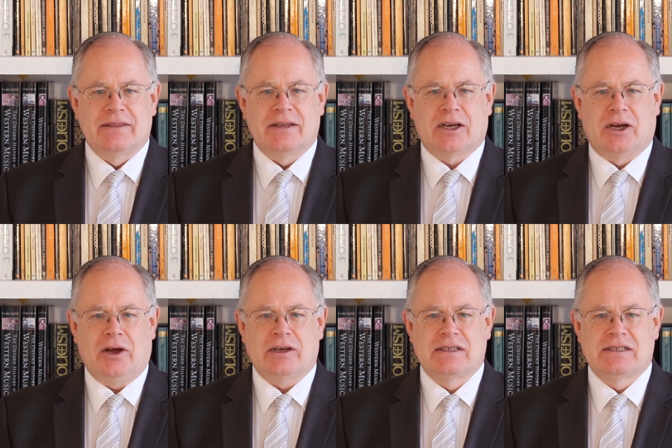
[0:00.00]
The
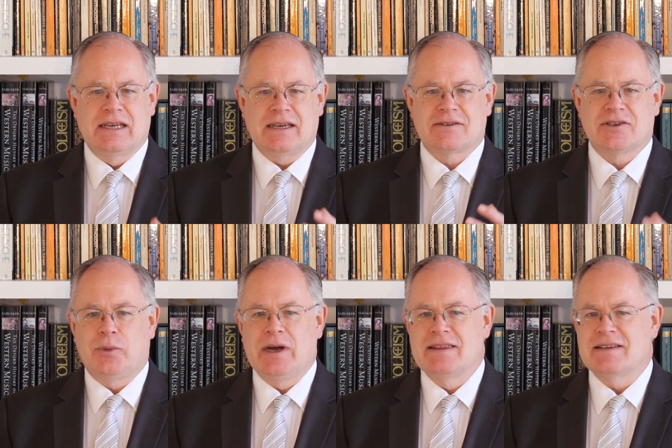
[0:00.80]
clock ticks
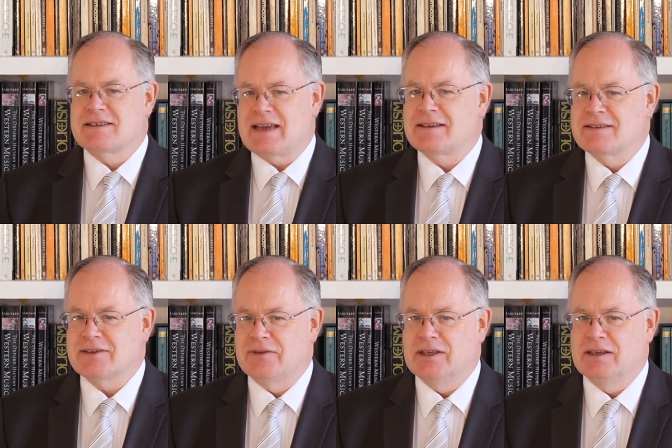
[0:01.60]
away the
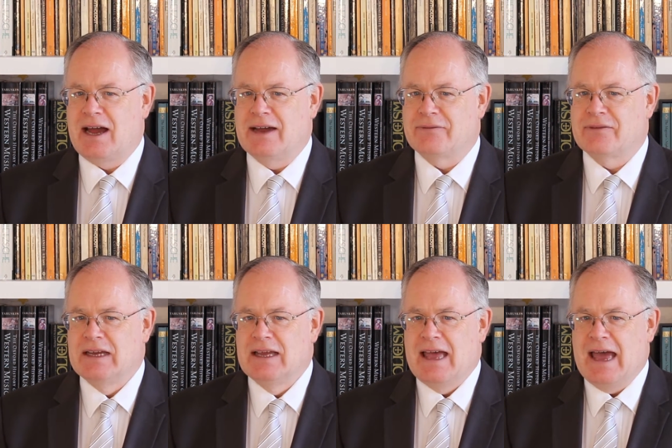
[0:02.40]
seconds of her life,
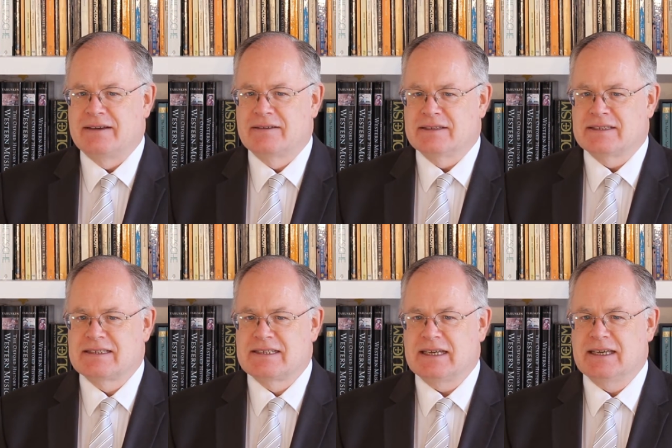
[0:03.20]
and the
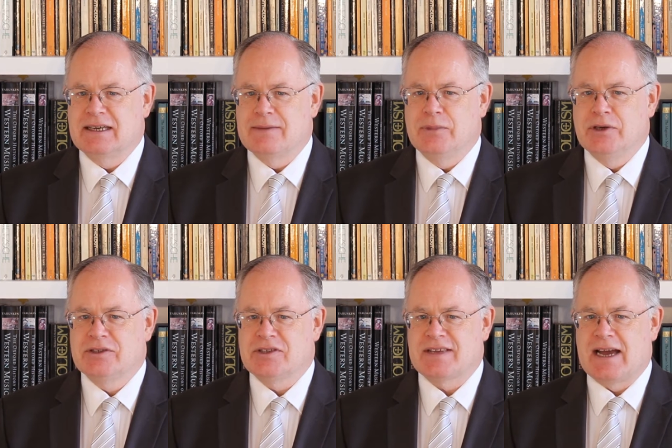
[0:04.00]
ticking
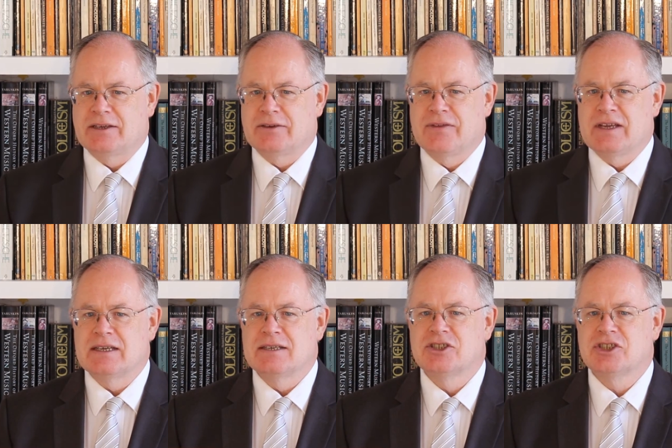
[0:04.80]
emerges out of
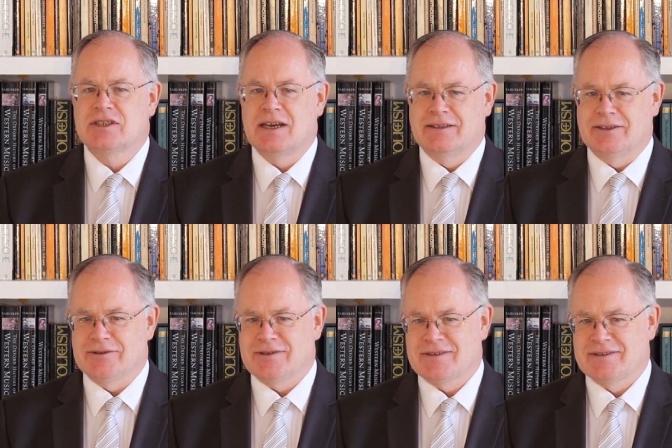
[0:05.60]
the
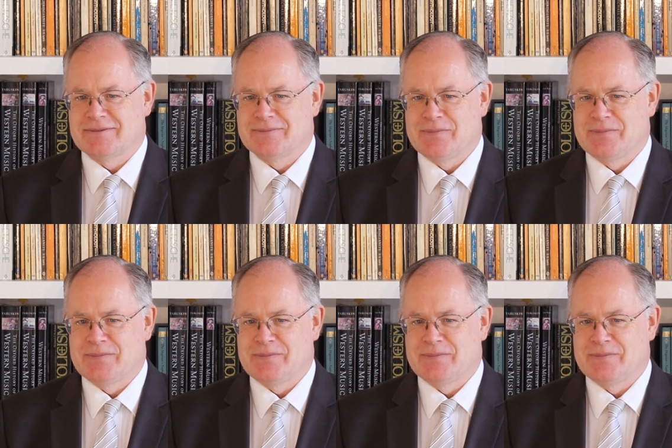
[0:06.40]
shadows.